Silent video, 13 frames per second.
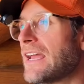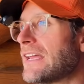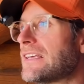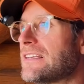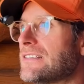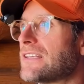
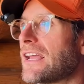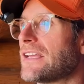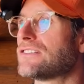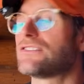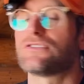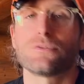He's
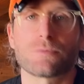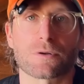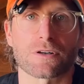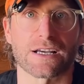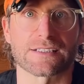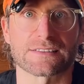a
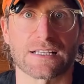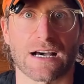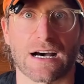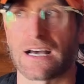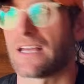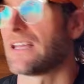super nice
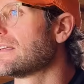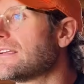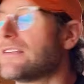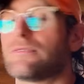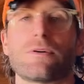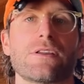guy.
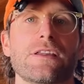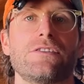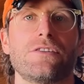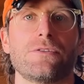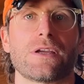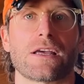He's really
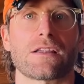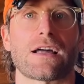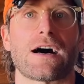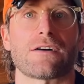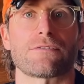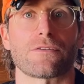doing a
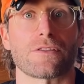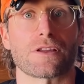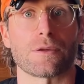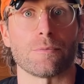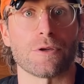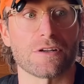lot for the
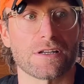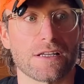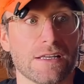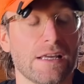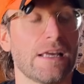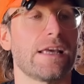
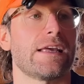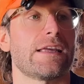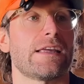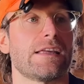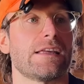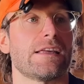community.
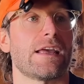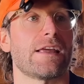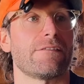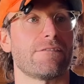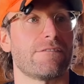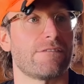He
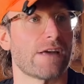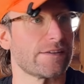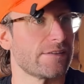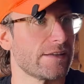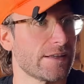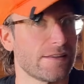
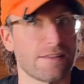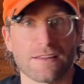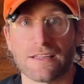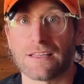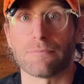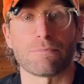invented
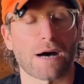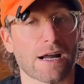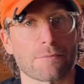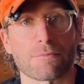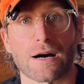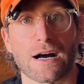the
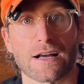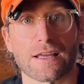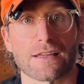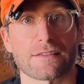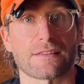bottom pocket